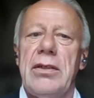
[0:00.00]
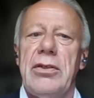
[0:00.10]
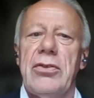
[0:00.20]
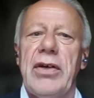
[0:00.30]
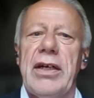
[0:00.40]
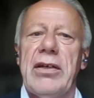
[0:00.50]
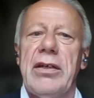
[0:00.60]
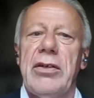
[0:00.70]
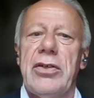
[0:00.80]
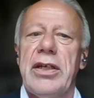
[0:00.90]

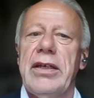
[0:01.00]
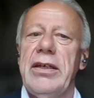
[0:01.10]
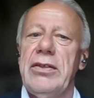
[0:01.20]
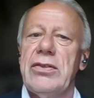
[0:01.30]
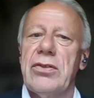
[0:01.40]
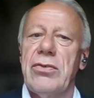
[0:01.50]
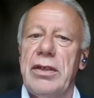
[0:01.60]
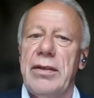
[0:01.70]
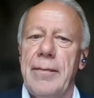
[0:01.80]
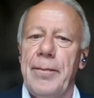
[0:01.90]
tragic
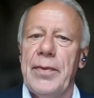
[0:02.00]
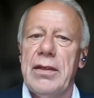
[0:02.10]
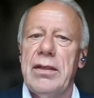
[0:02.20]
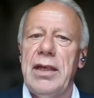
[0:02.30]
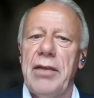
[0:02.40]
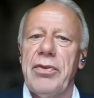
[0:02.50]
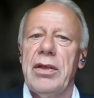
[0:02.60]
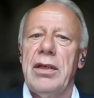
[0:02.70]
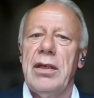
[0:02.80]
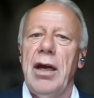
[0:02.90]
history, the death
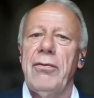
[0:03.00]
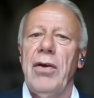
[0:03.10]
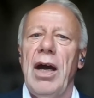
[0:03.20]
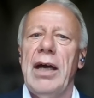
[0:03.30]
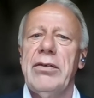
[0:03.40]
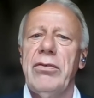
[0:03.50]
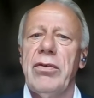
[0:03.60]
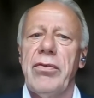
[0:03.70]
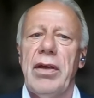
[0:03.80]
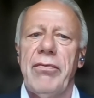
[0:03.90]
of
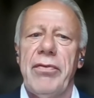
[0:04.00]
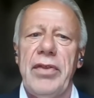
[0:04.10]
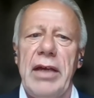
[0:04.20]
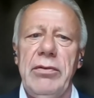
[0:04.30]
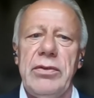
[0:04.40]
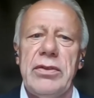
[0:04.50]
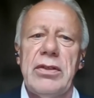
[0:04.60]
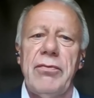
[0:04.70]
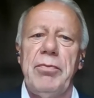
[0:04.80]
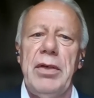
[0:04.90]
hundreds of thousands
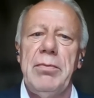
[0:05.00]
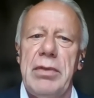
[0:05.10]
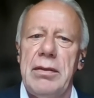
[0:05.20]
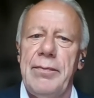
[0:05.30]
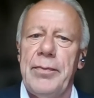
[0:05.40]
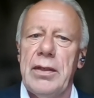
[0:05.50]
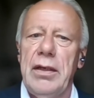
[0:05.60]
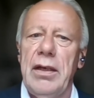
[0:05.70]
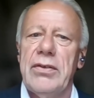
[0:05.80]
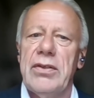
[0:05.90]
of people,
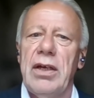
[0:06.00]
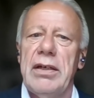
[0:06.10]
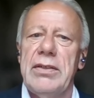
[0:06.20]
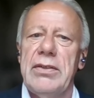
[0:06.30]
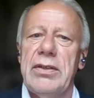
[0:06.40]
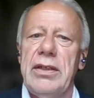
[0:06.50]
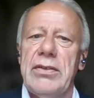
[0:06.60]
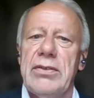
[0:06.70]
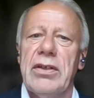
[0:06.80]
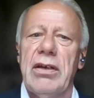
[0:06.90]
assigns
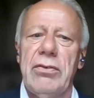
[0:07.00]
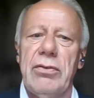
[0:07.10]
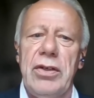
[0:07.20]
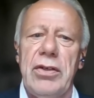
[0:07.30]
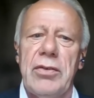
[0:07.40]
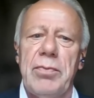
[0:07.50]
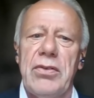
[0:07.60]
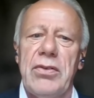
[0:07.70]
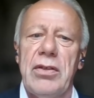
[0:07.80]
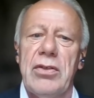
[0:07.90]
its country a
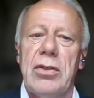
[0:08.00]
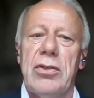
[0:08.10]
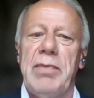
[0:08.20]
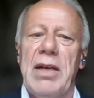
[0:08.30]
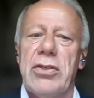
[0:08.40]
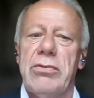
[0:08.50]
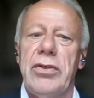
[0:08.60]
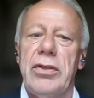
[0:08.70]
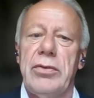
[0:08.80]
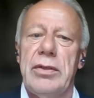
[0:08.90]
special
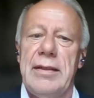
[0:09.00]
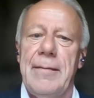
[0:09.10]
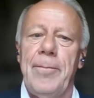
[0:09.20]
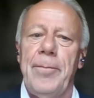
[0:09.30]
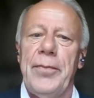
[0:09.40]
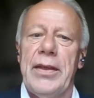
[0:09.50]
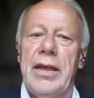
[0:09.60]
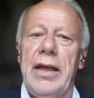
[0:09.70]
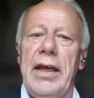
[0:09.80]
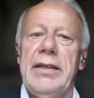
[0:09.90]
role.
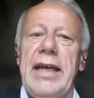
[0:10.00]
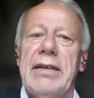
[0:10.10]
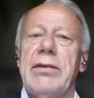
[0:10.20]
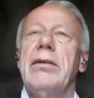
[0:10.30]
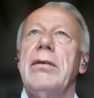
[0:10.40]
And yet,